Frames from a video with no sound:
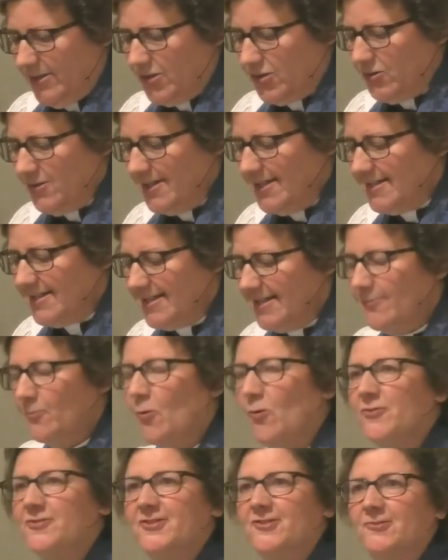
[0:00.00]
"Trinity
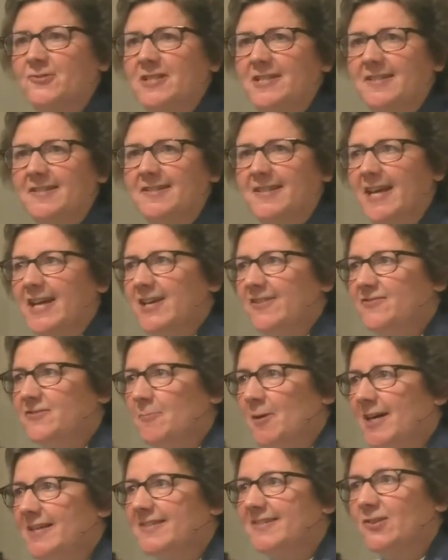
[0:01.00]
Wall Street saved
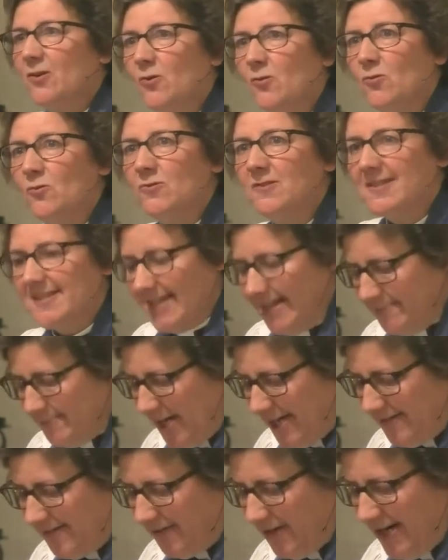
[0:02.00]
my soul," said
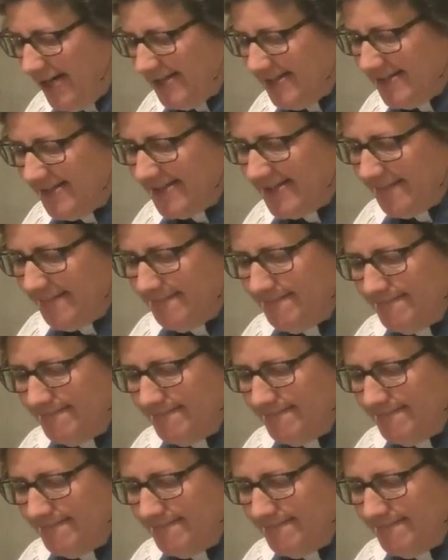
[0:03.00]
my friend.